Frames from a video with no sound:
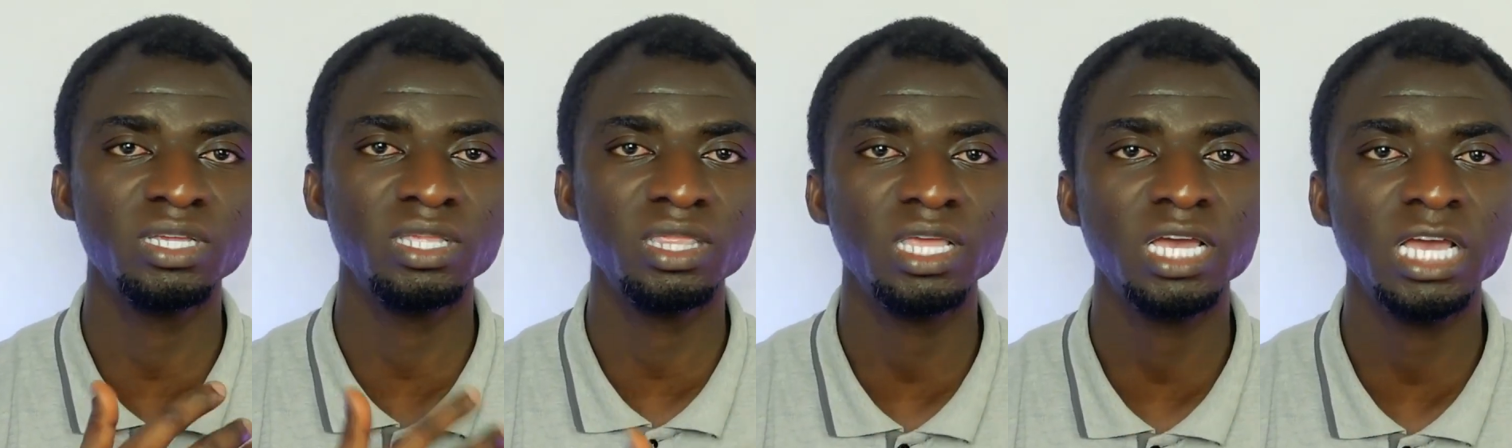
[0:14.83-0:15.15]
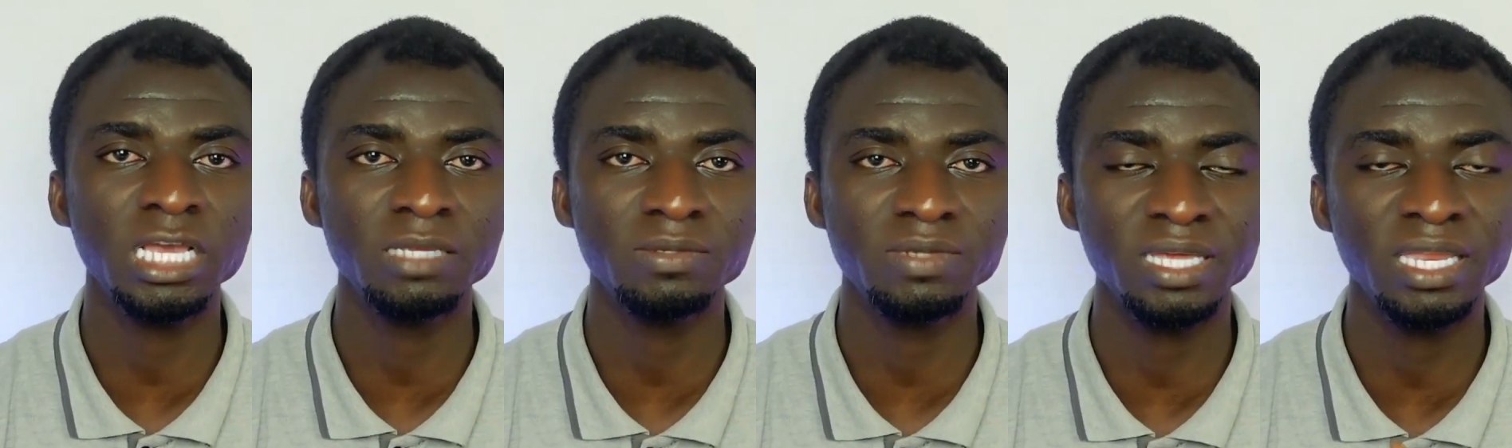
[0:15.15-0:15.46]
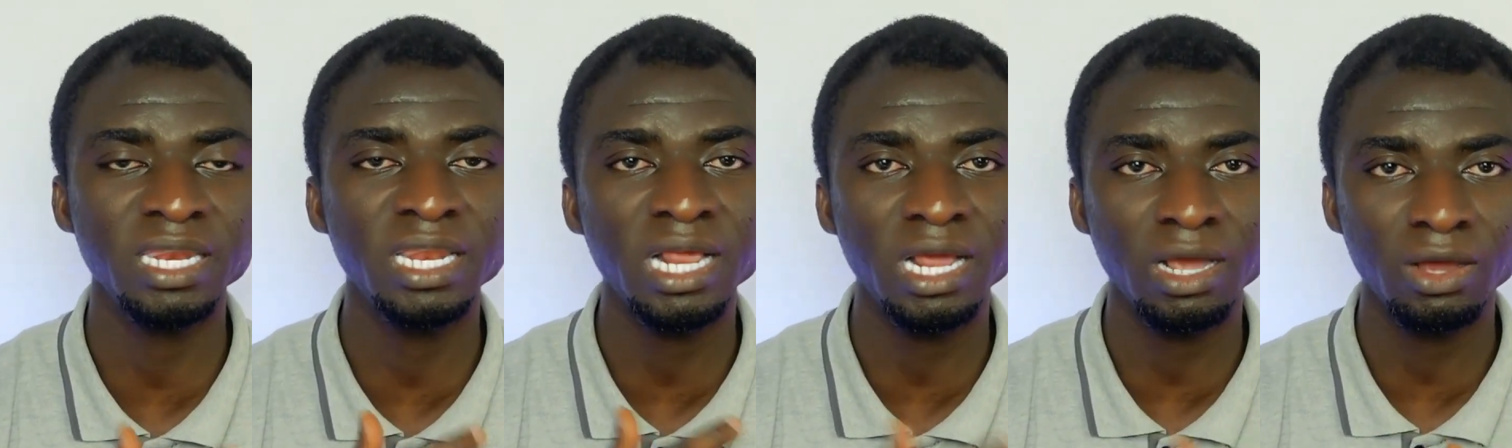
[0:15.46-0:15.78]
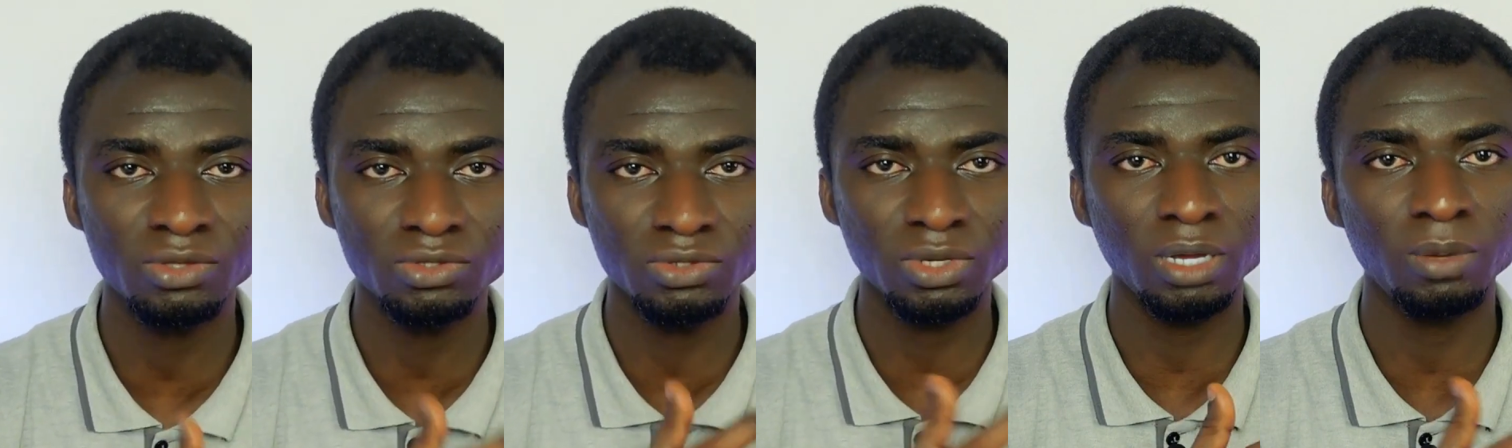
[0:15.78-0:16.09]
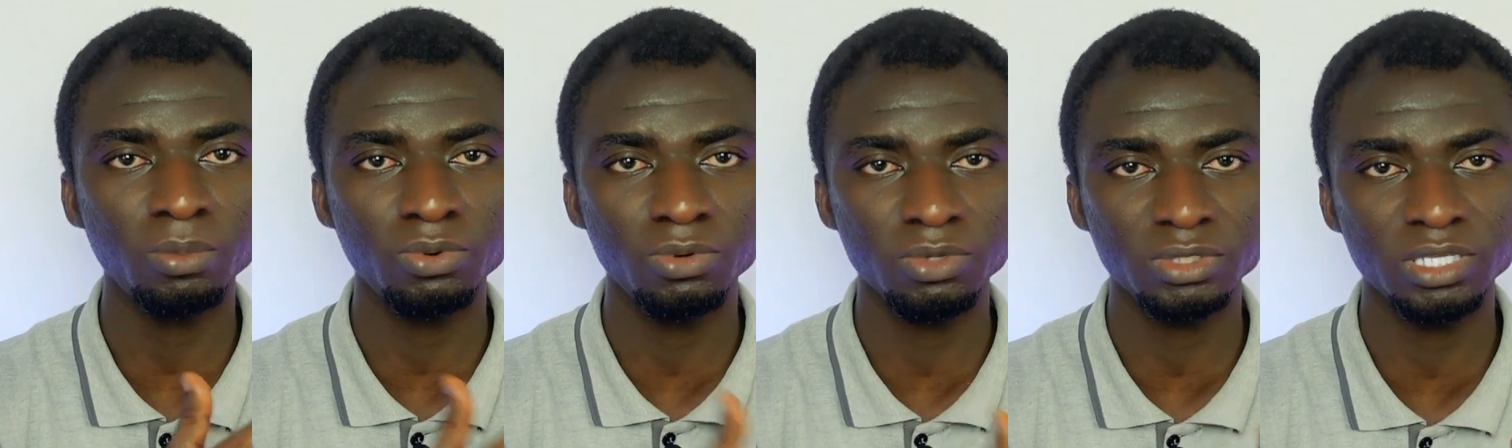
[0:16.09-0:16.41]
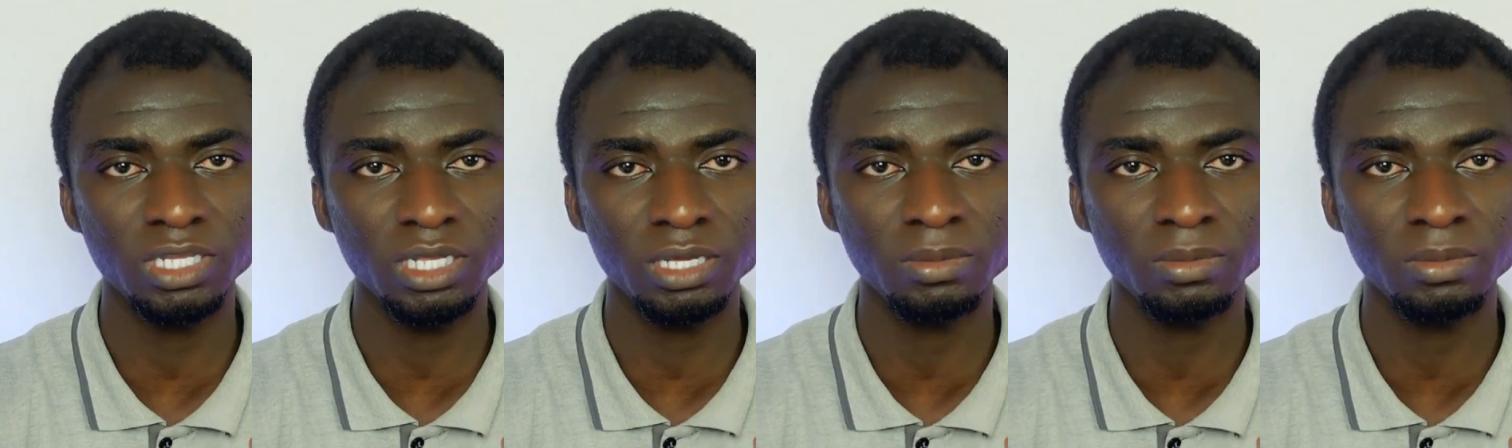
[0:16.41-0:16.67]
types and how to approach them.